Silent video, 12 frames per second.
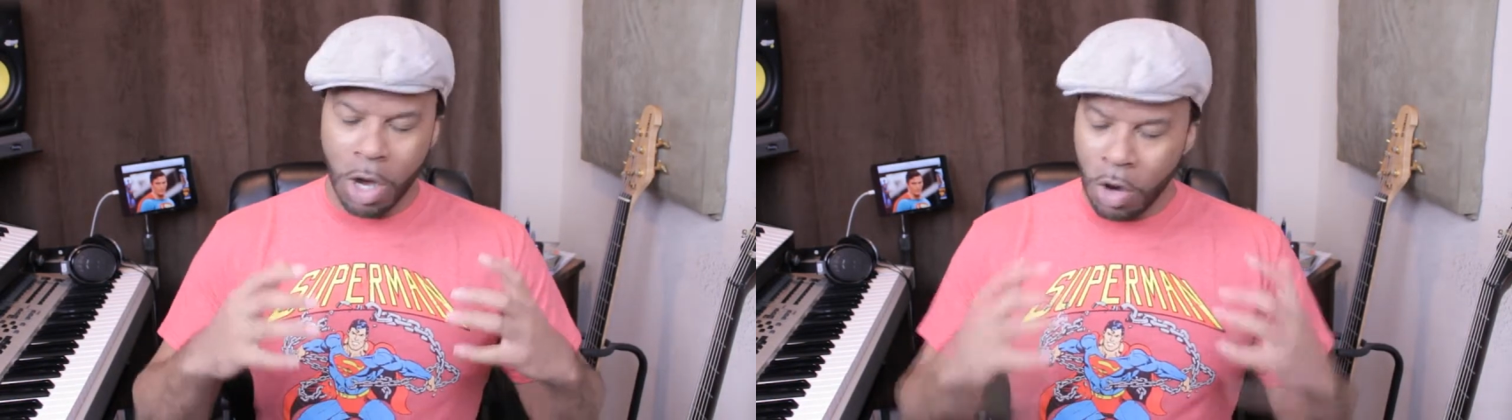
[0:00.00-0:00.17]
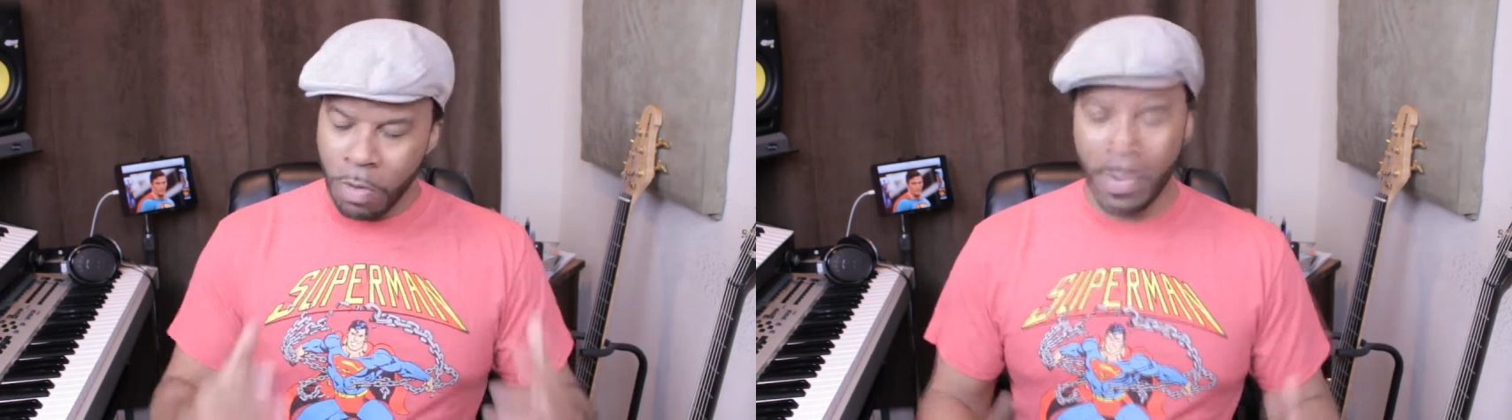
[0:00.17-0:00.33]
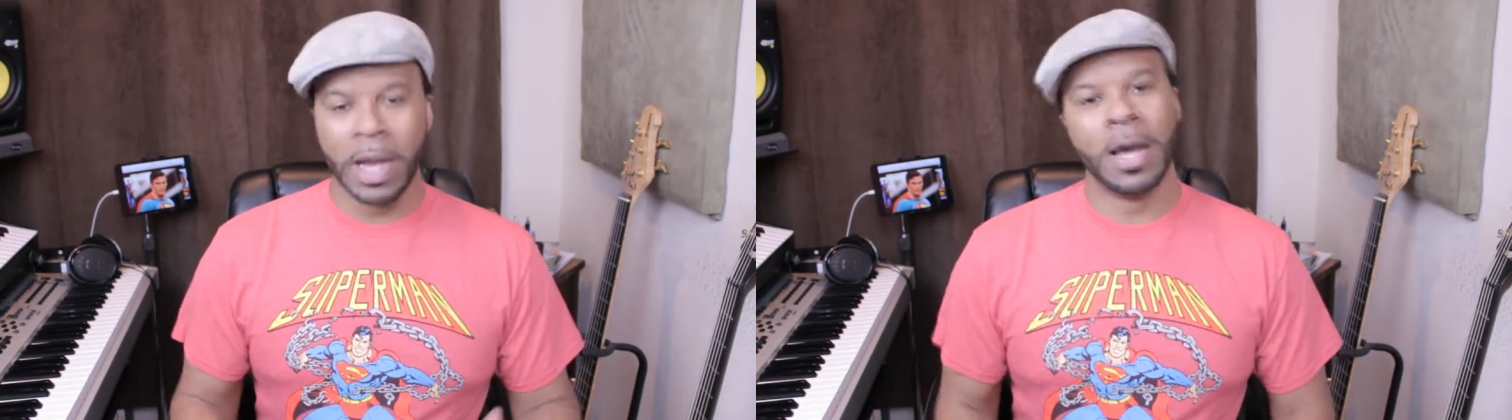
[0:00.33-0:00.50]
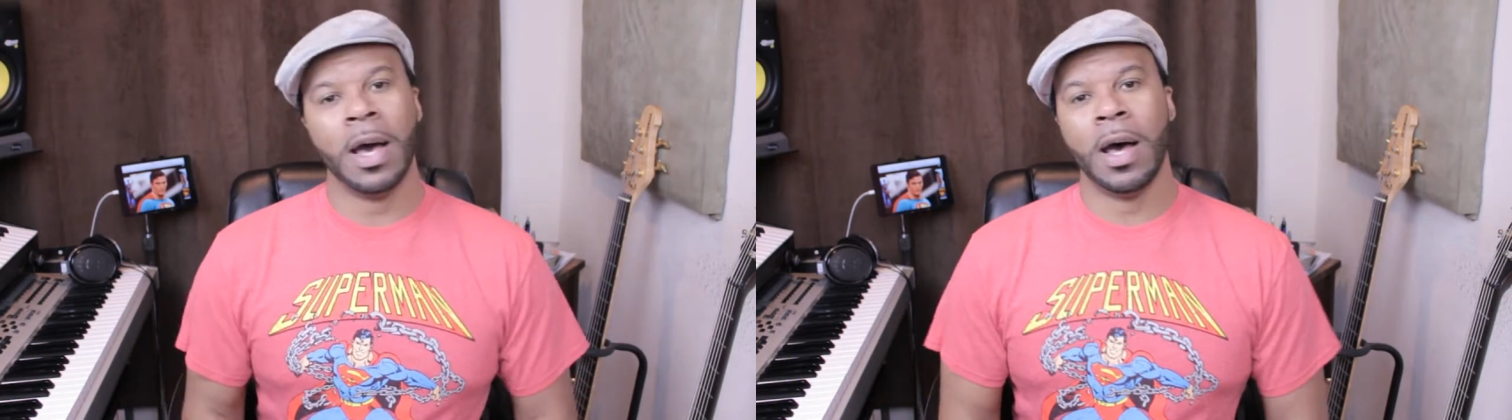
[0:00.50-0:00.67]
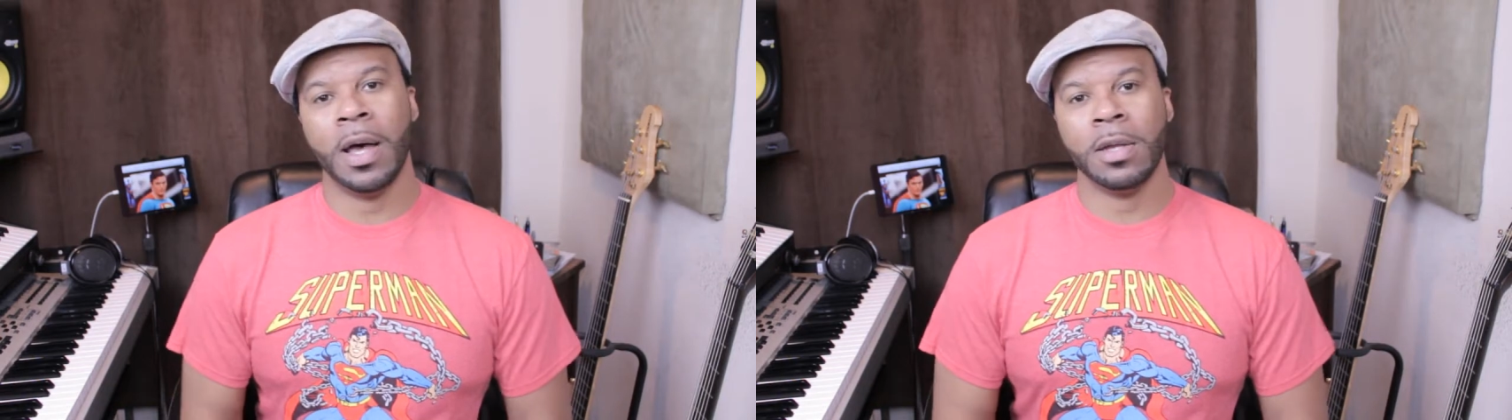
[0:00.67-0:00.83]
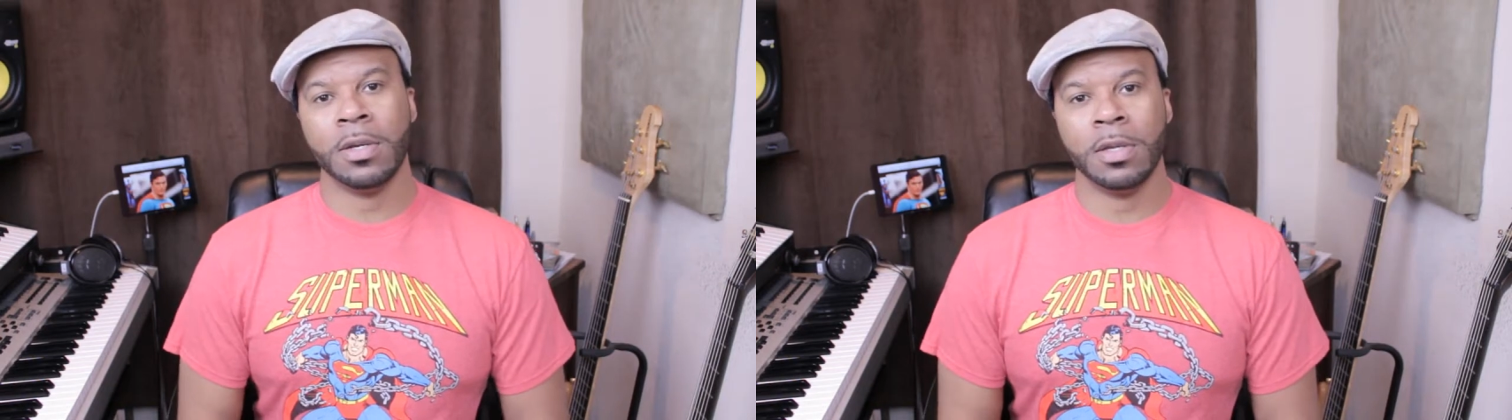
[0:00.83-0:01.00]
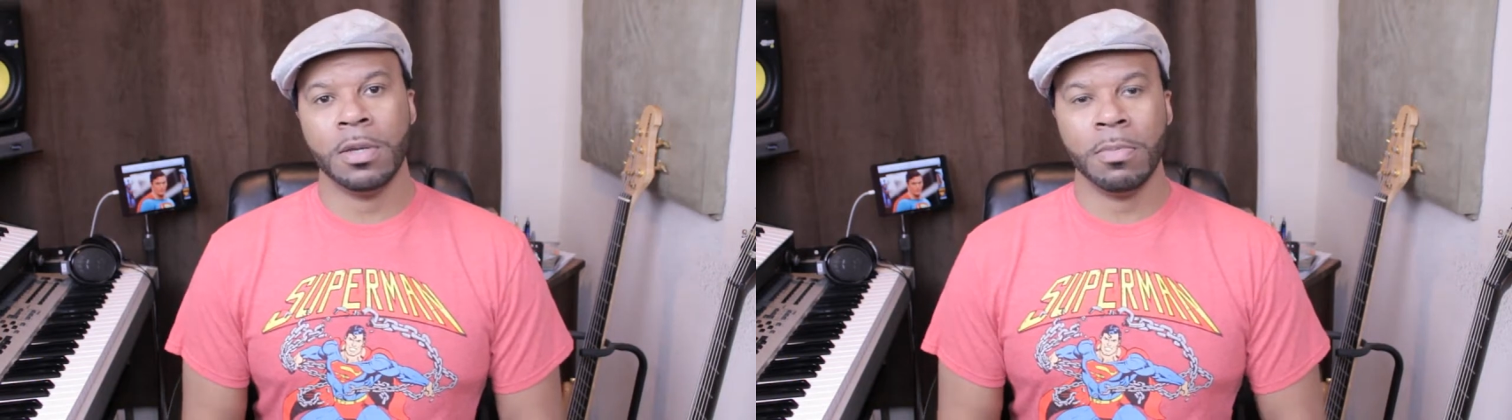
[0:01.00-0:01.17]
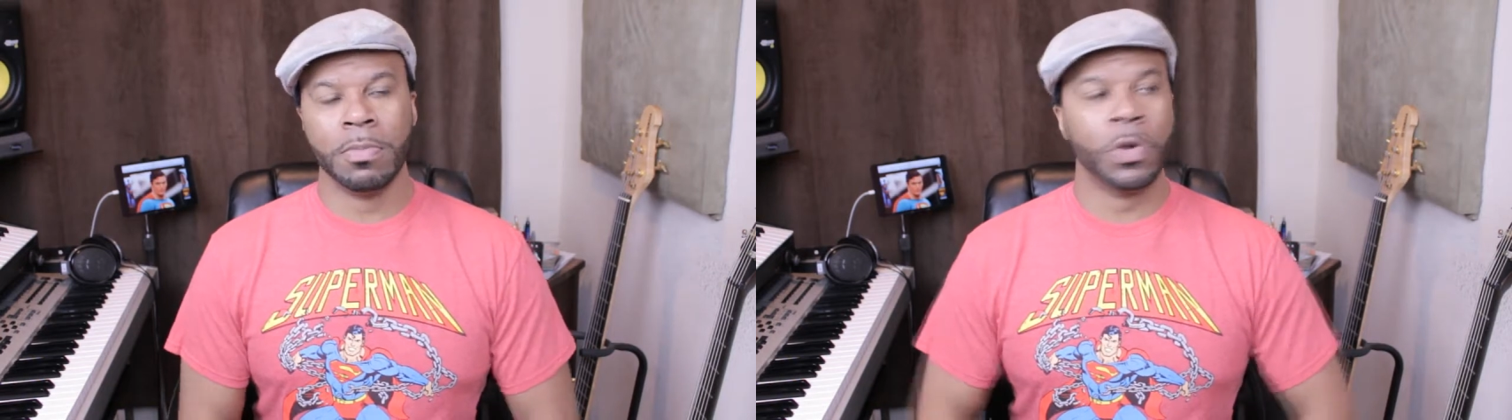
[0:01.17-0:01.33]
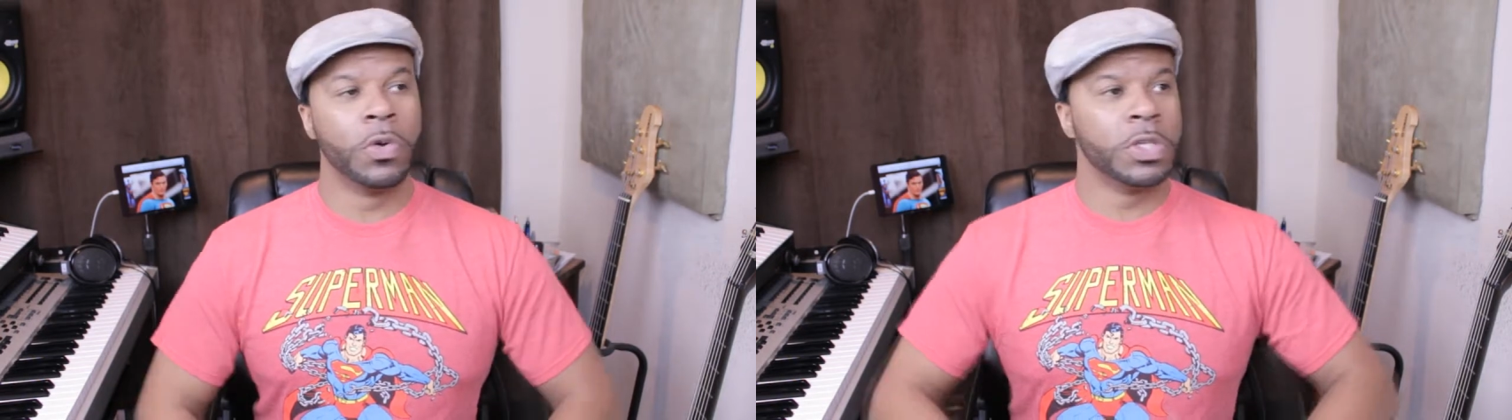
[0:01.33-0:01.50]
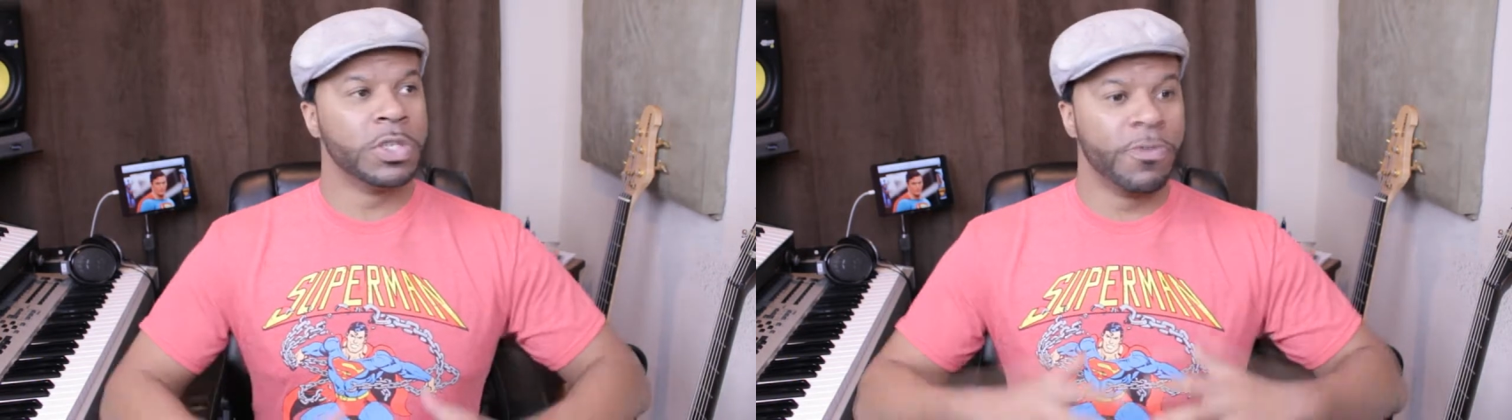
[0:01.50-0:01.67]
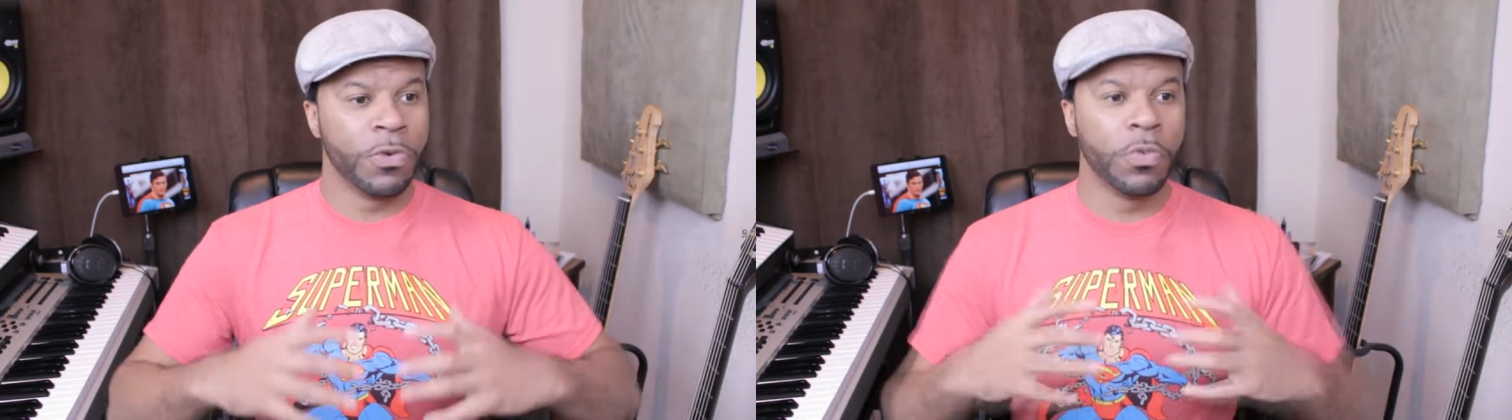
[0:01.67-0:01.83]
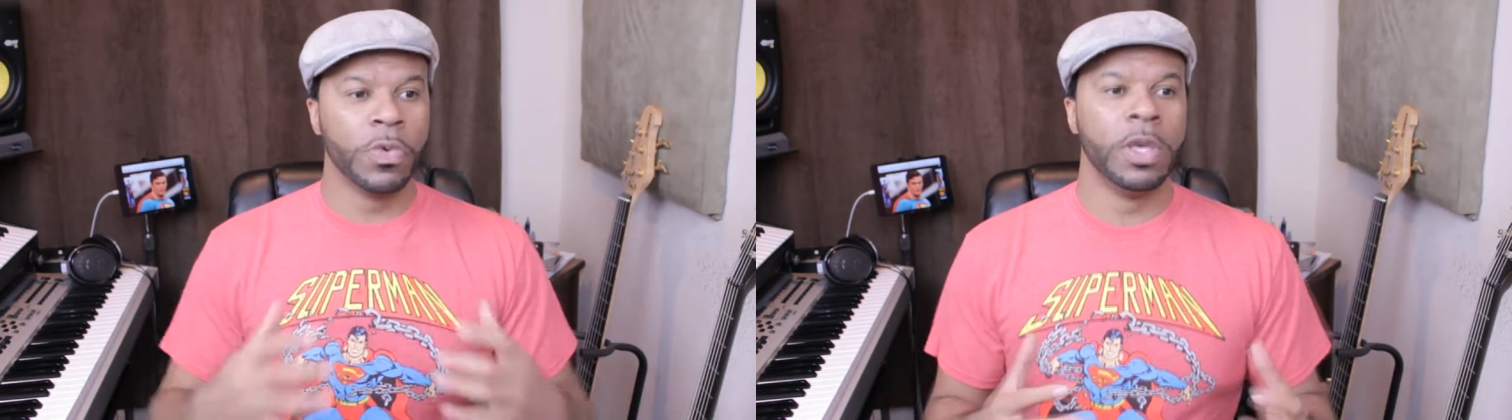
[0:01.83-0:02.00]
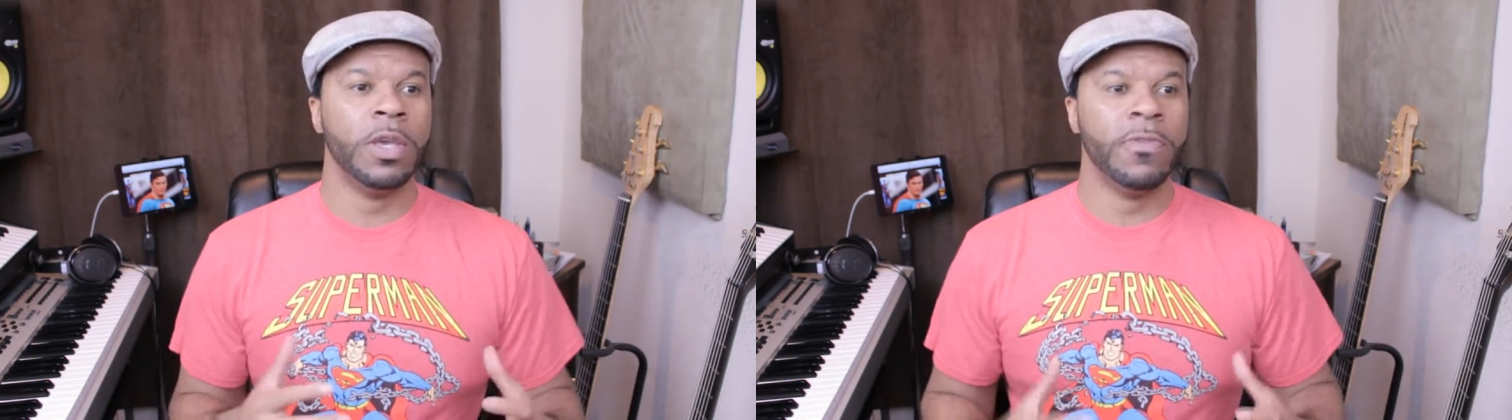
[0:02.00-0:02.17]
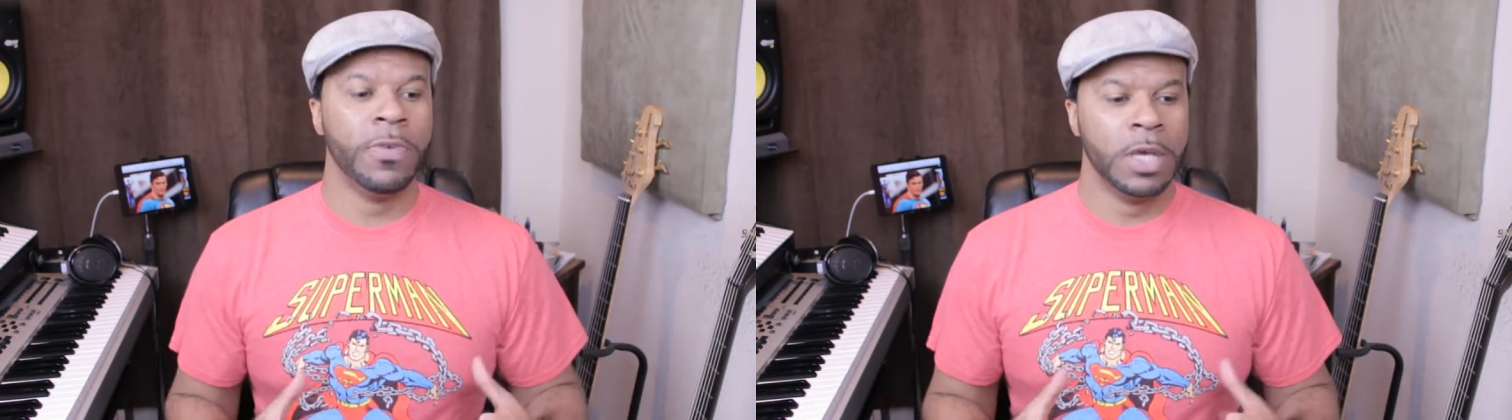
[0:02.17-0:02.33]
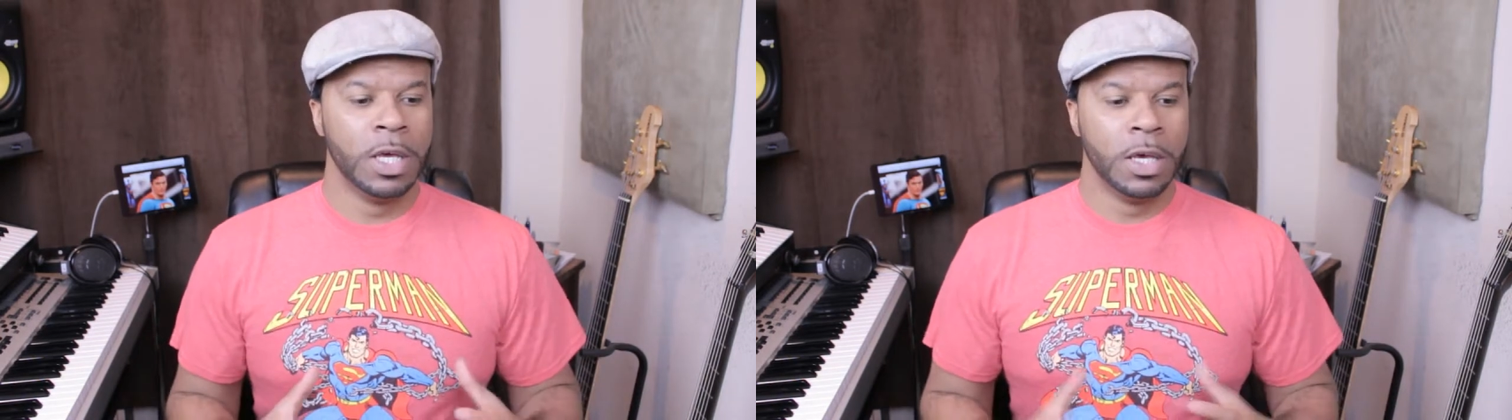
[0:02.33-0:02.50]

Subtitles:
oh my God, Christopher Reeve